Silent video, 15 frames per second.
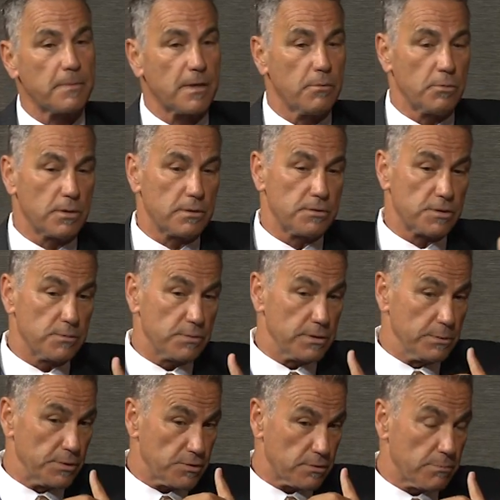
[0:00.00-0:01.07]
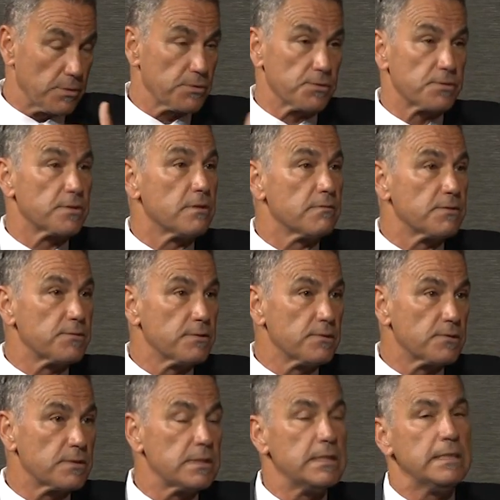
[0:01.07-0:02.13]
I work closely with the U.S. Commercial
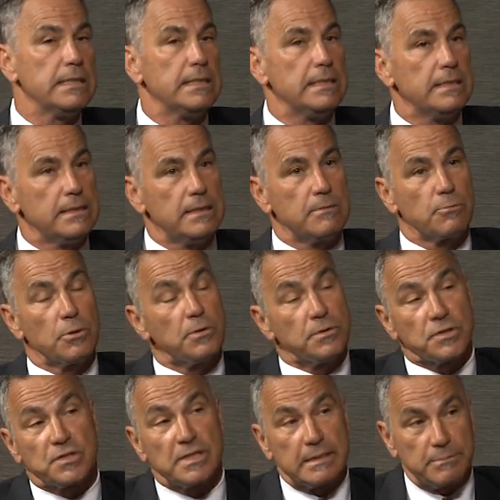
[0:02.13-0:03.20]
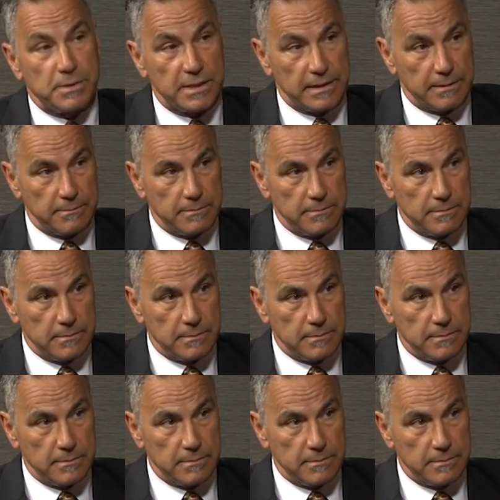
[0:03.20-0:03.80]
Services, and we're all on the same team.